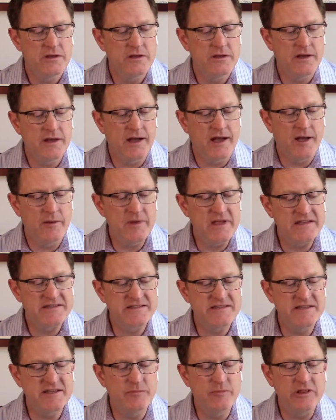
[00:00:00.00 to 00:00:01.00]
It's
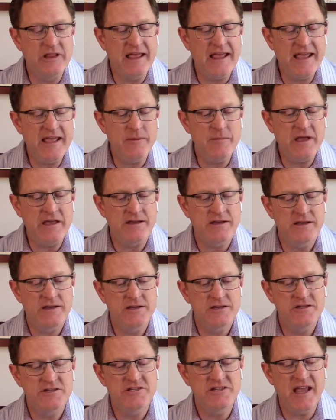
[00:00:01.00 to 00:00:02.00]
the blame,
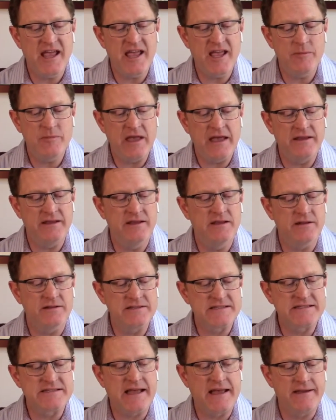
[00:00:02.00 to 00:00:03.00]
shame, and guilt
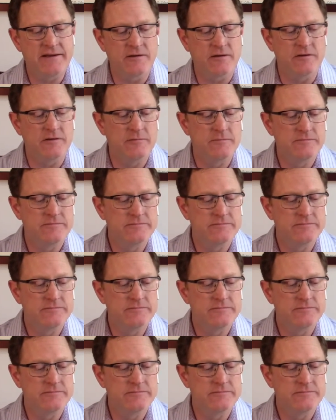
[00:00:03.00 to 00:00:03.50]
cycle.